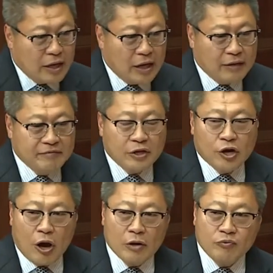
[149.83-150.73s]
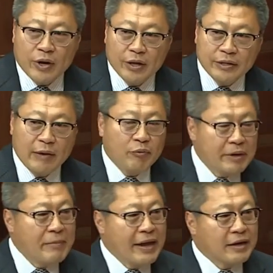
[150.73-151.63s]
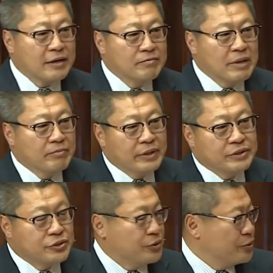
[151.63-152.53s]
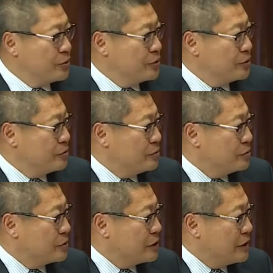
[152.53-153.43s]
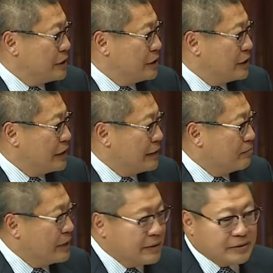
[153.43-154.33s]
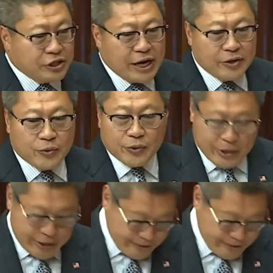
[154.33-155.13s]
of the guardrail that we made a commitment to in mid-January.